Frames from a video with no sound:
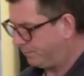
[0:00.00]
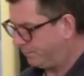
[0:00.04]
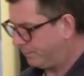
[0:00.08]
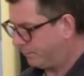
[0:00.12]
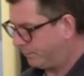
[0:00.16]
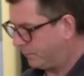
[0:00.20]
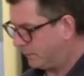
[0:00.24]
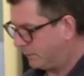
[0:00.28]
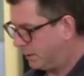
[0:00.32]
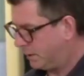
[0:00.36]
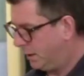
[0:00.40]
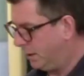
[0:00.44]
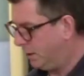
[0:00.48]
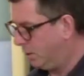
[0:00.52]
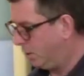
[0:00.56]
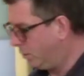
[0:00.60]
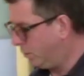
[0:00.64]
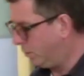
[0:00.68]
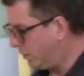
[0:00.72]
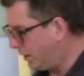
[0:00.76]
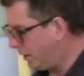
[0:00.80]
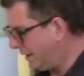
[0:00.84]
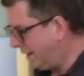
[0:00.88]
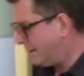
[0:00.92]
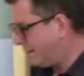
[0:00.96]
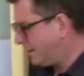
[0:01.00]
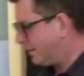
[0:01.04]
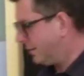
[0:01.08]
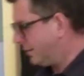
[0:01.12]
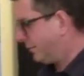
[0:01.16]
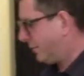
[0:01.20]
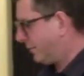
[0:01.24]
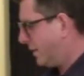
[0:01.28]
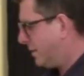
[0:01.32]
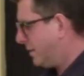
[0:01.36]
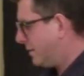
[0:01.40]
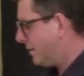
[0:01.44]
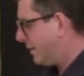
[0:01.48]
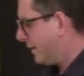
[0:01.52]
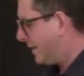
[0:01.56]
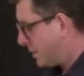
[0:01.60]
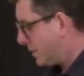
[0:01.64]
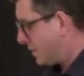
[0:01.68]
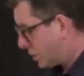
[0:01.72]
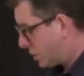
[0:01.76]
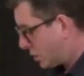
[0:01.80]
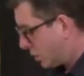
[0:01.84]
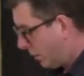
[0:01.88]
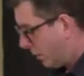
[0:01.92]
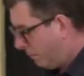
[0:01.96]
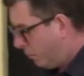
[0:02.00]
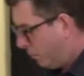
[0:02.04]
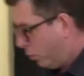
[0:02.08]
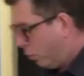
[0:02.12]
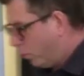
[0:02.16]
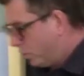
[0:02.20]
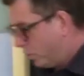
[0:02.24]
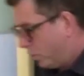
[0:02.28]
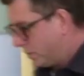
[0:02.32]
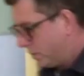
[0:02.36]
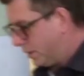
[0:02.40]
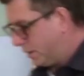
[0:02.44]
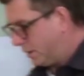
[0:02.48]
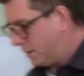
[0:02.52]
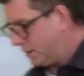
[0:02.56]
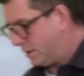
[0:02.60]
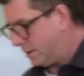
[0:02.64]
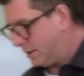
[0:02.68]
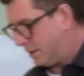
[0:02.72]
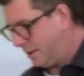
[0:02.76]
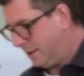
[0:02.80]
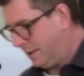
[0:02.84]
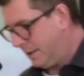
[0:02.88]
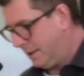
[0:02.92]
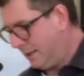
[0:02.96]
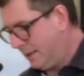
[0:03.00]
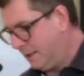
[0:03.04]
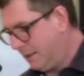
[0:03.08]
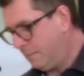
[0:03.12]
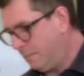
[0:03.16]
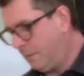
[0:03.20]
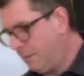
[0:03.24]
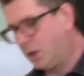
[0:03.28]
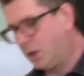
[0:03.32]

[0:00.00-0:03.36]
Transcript: You know, Easter Sunday is so important because we